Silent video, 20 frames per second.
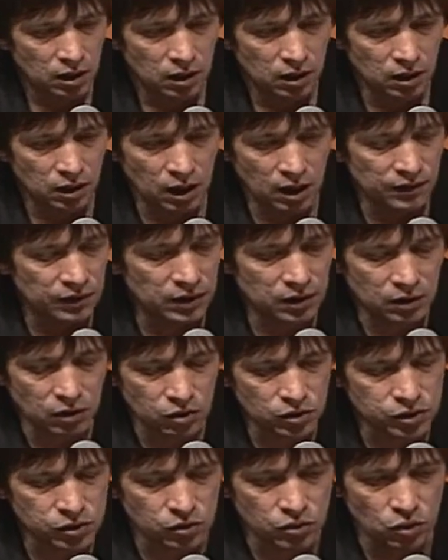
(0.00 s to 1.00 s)
And I think
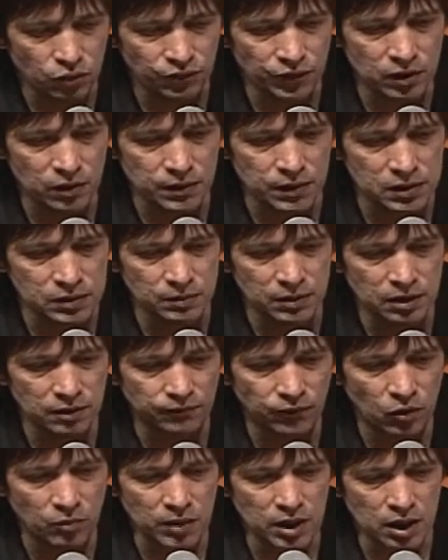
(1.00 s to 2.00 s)
also you feel this. And
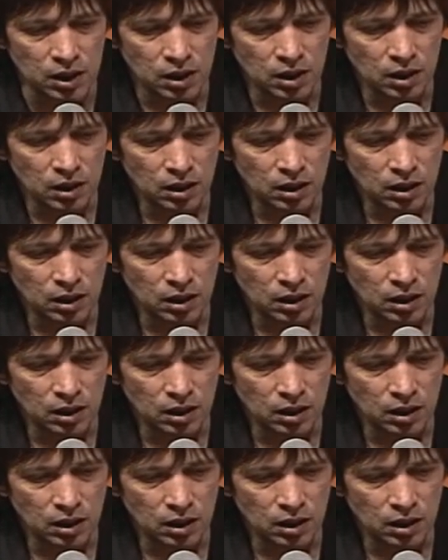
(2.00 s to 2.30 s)
for me,